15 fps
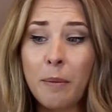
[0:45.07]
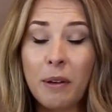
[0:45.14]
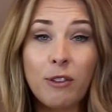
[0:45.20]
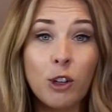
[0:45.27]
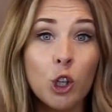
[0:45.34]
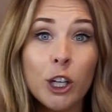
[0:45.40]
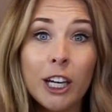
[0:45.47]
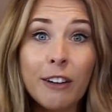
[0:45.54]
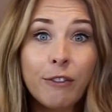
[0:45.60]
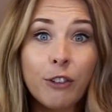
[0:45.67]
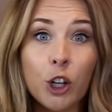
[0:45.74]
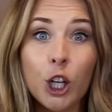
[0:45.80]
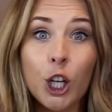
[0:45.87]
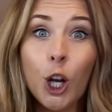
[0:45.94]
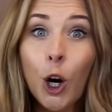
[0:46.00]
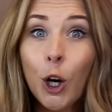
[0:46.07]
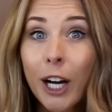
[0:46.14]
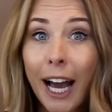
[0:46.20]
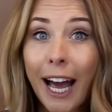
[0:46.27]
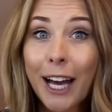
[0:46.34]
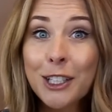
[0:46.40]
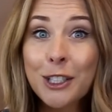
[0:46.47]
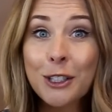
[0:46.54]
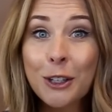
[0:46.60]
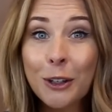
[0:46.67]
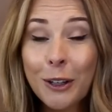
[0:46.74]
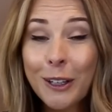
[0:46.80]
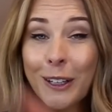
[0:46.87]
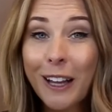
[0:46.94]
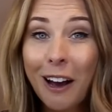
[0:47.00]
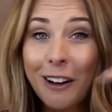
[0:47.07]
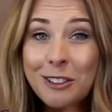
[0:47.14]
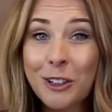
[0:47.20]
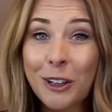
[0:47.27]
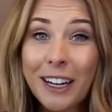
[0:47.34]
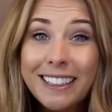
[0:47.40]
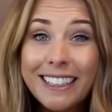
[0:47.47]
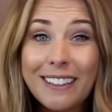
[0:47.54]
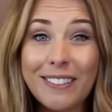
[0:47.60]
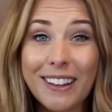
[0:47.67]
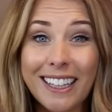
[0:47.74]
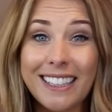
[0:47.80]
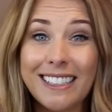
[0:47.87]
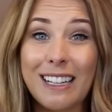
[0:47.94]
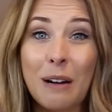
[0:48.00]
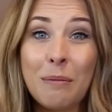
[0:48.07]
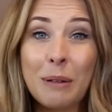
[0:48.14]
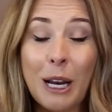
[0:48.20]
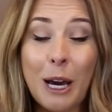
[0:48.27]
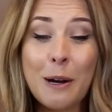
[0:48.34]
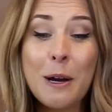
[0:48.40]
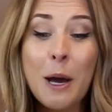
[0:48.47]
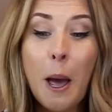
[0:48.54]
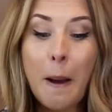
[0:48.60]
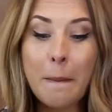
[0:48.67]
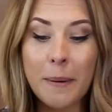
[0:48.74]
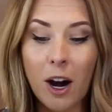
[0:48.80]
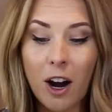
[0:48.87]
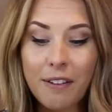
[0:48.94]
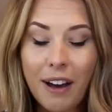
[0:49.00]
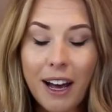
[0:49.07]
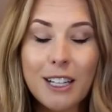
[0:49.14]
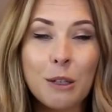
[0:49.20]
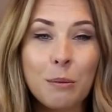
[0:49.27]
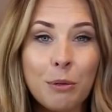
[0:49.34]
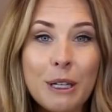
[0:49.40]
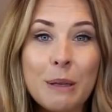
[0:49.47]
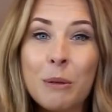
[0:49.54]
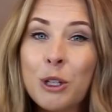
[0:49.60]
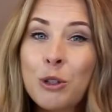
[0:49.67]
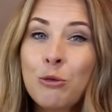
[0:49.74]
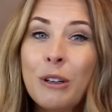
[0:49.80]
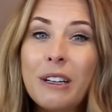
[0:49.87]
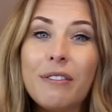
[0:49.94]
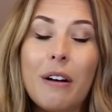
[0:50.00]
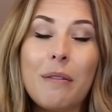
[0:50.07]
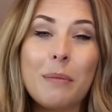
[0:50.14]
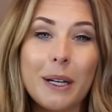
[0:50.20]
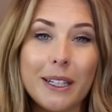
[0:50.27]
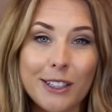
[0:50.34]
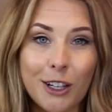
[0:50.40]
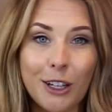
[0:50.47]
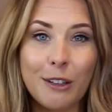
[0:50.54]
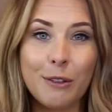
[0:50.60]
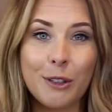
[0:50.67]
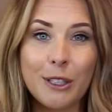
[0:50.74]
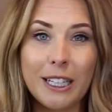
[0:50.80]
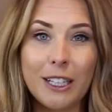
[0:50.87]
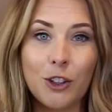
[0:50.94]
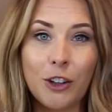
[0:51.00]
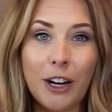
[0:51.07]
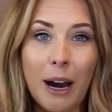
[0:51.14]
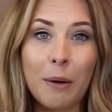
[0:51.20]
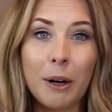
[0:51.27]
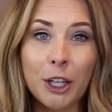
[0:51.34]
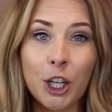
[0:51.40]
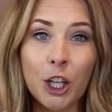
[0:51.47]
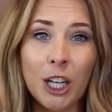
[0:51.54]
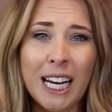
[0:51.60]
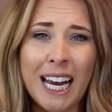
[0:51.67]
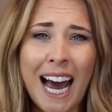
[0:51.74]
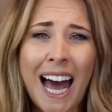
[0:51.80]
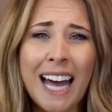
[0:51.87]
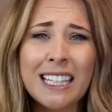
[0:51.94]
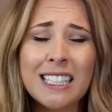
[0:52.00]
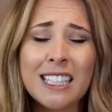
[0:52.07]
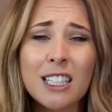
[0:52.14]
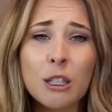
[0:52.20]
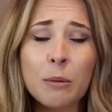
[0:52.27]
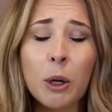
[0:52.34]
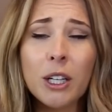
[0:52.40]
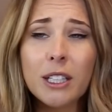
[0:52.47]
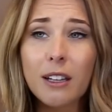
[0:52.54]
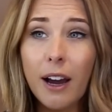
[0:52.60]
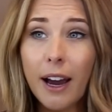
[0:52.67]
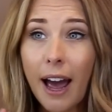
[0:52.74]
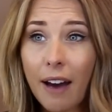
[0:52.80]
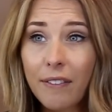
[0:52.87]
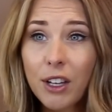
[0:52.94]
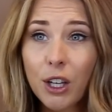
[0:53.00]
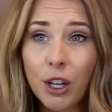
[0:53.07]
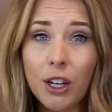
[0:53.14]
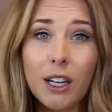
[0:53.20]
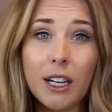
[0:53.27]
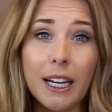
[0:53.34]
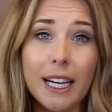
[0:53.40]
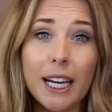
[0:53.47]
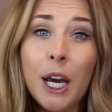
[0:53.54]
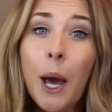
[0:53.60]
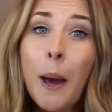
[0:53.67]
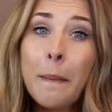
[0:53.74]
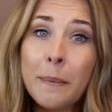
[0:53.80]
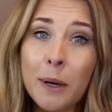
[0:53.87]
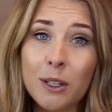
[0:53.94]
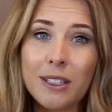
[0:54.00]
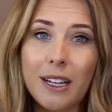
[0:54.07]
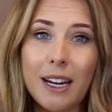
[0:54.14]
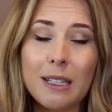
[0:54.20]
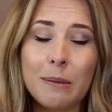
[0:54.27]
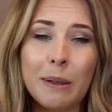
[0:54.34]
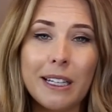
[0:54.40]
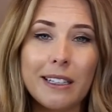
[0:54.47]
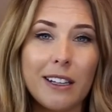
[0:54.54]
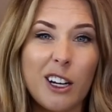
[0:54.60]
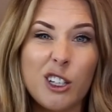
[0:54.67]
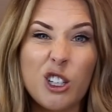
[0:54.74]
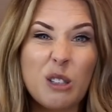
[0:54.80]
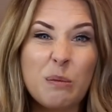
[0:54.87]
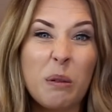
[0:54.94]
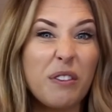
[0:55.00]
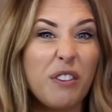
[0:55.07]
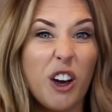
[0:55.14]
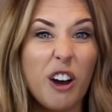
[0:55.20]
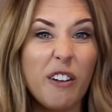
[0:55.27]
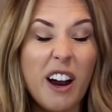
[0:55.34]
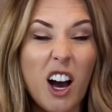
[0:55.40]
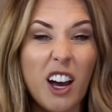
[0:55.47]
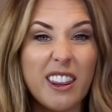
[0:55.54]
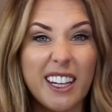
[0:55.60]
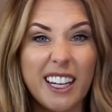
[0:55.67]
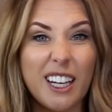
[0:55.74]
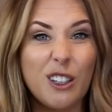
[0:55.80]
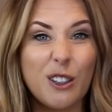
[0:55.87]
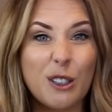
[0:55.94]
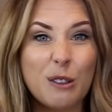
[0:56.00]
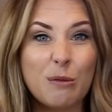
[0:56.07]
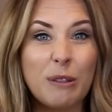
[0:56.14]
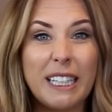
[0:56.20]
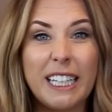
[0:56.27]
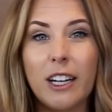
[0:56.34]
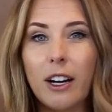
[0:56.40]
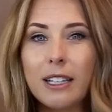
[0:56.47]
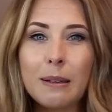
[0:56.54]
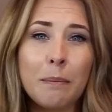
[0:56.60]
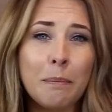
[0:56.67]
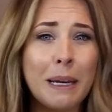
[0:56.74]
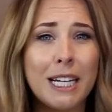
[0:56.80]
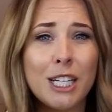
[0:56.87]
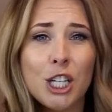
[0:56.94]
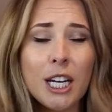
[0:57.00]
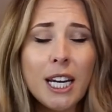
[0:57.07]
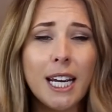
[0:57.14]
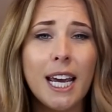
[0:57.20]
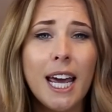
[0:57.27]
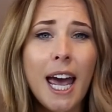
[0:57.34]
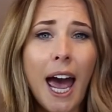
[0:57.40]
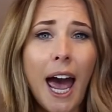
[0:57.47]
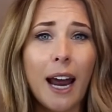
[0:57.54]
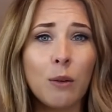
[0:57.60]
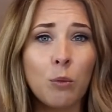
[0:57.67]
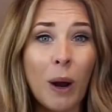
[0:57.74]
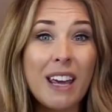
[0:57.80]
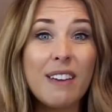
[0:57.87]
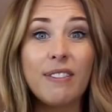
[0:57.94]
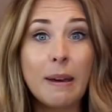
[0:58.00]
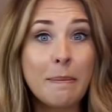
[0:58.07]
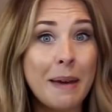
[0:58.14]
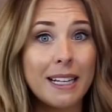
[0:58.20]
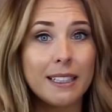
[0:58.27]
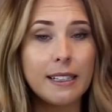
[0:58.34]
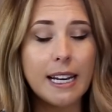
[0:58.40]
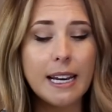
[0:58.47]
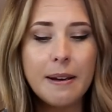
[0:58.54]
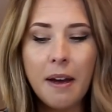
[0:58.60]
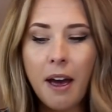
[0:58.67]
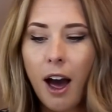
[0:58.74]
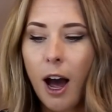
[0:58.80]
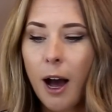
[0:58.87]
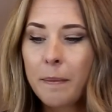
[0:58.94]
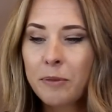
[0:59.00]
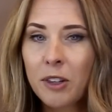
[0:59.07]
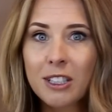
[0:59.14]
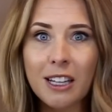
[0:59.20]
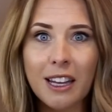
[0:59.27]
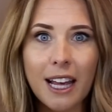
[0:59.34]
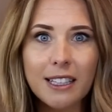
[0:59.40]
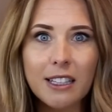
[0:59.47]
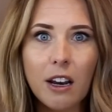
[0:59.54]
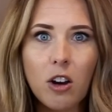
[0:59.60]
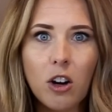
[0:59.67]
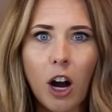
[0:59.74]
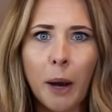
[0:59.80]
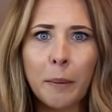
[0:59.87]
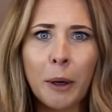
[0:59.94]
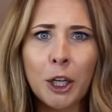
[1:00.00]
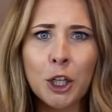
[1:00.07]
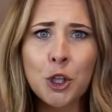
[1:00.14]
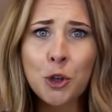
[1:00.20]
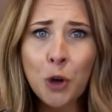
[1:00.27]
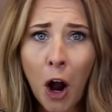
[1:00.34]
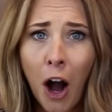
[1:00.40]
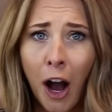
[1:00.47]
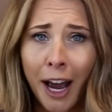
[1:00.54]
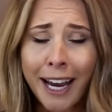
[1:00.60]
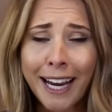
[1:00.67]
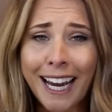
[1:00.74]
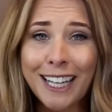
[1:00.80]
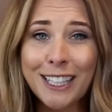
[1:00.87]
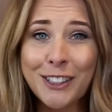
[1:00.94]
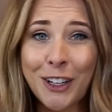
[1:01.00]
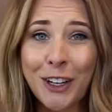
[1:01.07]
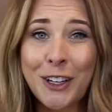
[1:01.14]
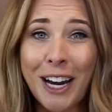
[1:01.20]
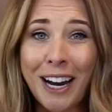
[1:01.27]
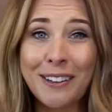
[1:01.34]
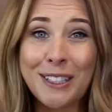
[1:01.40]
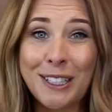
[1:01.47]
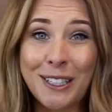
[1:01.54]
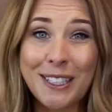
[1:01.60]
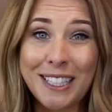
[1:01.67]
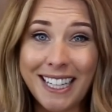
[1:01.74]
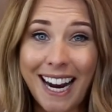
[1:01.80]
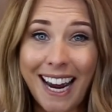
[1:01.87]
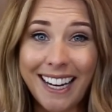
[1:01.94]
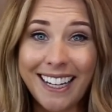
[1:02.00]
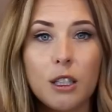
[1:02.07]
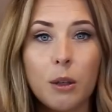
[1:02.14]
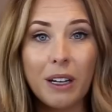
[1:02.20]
If you're looking for a long hair tutorial, I'll try and leave the link down below, but I've had to pretty much revamp my entire routine on how I curl it, and to be honest, I have it curly most days because I just prefer it. I think it looks really nice and beachy and wavy and messy, so that's the look I'm going to try and show you how to do today.